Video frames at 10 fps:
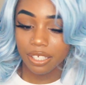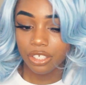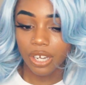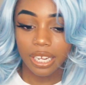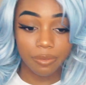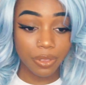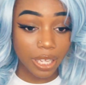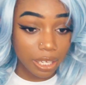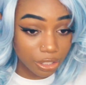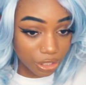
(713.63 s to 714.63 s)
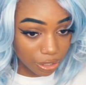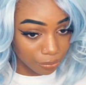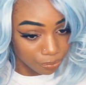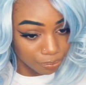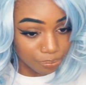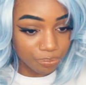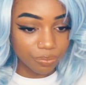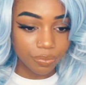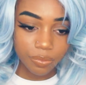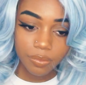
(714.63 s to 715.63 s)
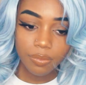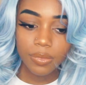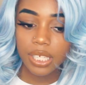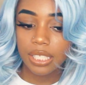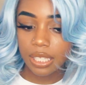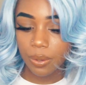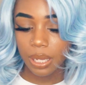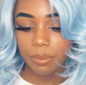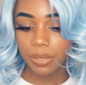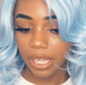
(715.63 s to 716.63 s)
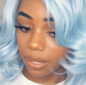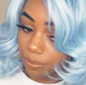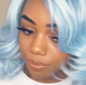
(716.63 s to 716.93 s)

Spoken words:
Try different things, you know. So yeah.